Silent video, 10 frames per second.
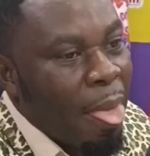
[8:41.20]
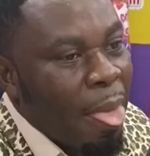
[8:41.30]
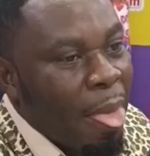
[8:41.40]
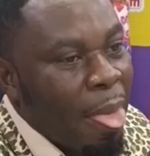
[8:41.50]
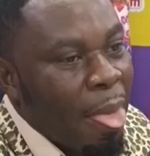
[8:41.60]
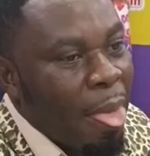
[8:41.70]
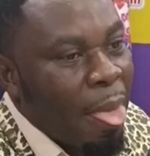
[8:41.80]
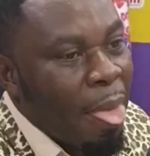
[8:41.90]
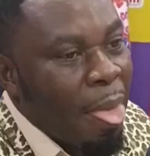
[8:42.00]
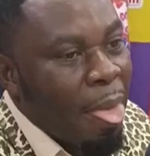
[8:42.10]

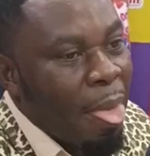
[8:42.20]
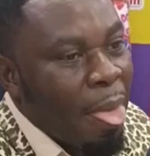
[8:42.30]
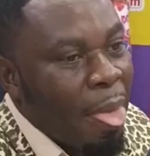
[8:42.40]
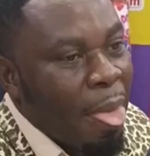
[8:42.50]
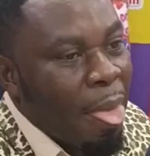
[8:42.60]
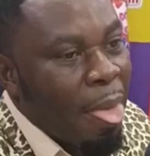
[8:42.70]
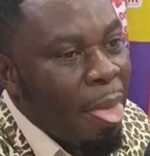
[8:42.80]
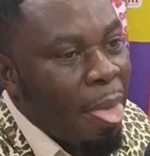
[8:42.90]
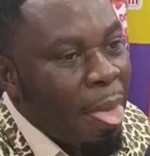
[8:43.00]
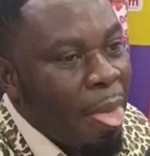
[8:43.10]

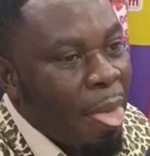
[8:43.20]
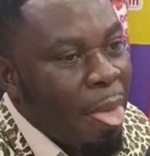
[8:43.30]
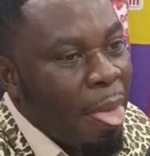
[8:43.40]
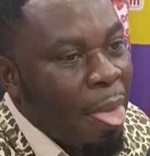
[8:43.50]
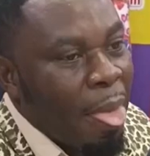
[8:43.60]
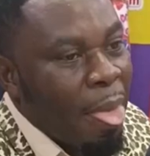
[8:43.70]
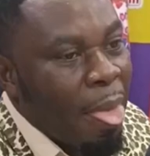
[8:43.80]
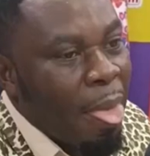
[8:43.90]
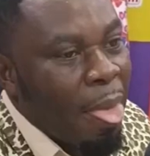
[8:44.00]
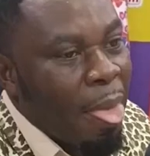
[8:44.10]

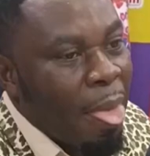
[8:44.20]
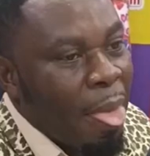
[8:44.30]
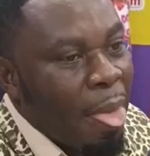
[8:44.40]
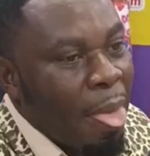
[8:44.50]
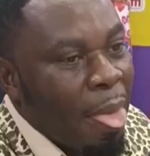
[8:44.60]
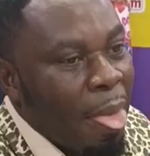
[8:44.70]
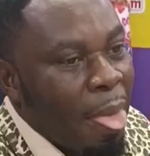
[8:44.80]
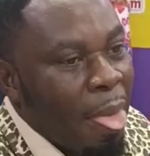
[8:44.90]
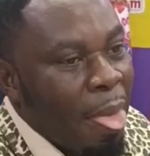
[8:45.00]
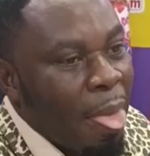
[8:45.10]

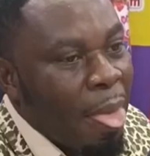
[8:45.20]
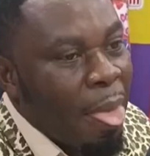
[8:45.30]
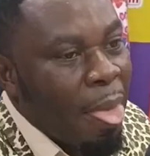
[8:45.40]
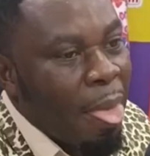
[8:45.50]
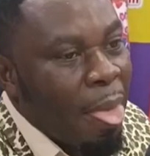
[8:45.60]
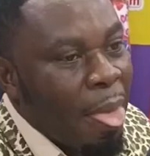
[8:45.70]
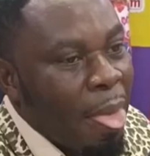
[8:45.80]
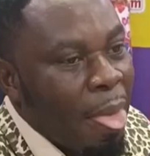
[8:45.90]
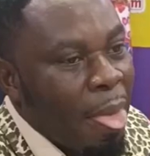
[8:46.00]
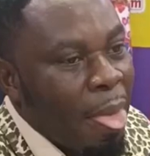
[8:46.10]

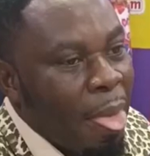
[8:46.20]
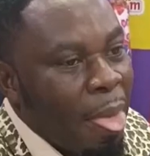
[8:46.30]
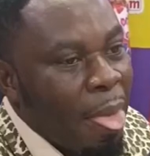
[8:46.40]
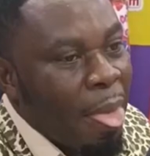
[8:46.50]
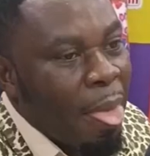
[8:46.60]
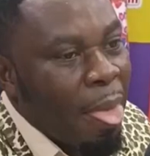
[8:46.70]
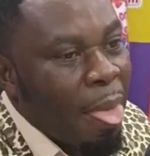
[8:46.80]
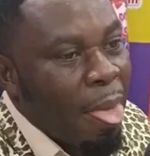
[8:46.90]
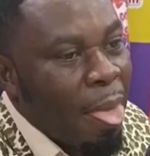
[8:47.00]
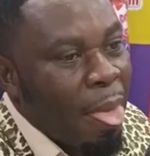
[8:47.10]

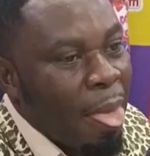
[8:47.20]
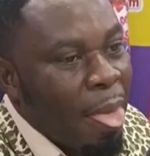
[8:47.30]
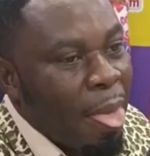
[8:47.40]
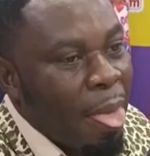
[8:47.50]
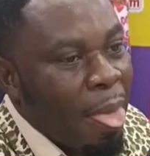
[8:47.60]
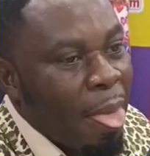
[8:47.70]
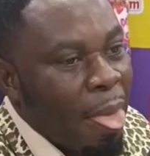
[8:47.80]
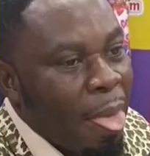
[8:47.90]
This person isn't speaking.